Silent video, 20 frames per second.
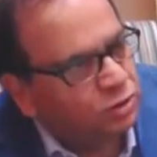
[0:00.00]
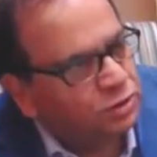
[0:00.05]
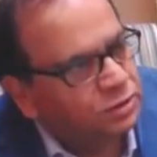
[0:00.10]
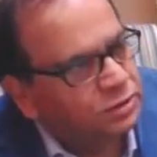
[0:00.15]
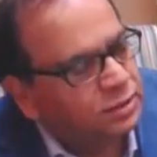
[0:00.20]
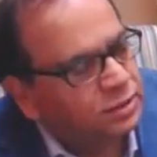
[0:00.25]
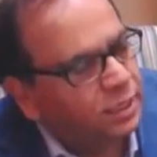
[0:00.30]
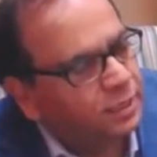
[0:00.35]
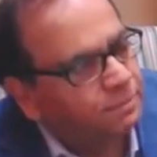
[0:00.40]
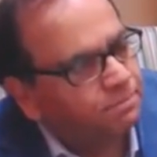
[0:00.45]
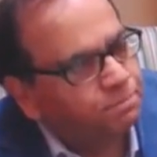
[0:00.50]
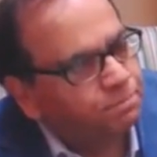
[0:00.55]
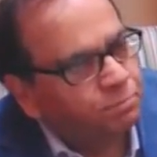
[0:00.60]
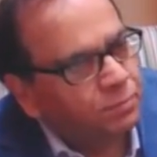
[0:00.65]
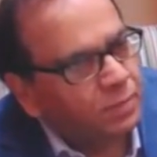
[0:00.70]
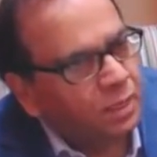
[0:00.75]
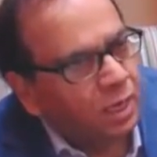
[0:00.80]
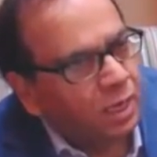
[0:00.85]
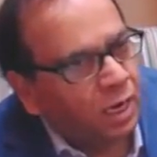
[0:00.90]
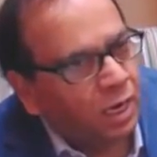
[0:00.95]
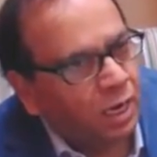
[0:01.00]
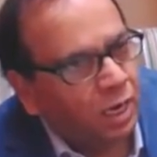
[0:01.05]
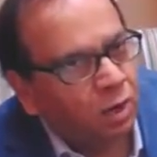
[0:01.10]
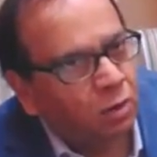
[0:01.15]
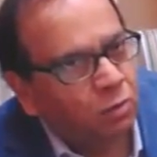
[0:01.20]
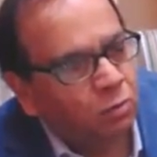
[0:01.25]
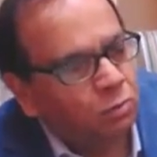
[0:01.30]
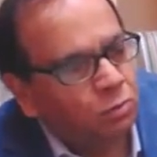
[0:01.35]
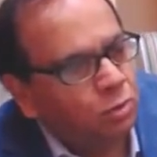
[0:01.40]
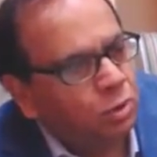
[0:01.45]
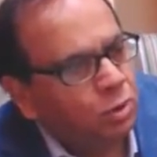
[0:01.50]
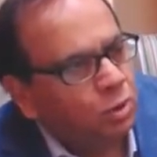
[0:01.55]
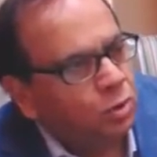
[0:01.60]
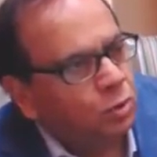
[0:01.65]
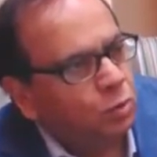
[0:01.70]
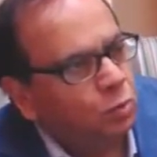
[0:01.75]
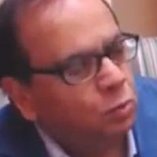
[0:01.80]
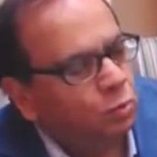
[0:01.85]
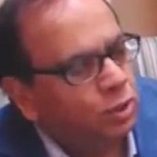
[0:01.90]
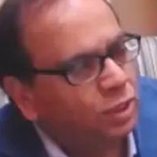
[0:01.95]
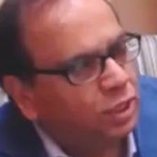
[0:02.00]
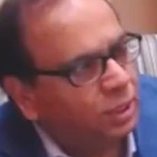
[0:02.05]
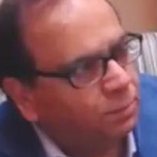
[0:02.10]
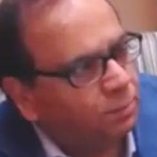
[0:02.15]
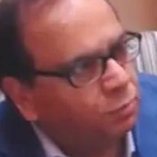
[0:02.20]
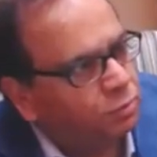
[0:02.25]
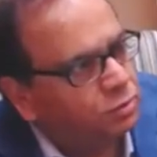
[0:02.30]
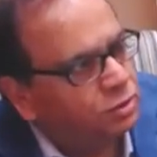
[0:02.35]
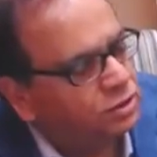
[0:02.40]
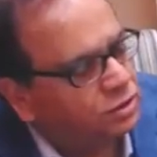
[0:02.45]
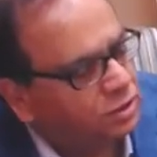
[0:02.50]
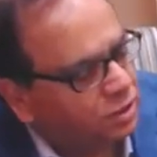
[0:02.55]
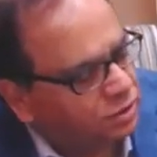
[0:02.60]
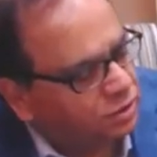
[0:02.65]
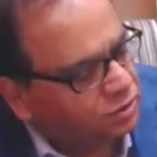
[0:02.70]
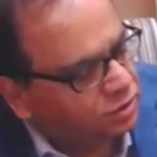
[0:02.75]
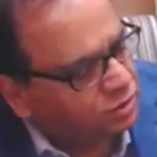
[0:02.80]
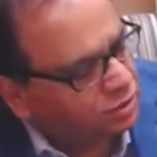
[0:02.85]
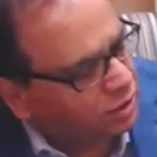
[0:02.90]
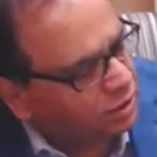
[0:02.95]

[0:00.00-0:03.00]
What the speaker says: is that how we came to this country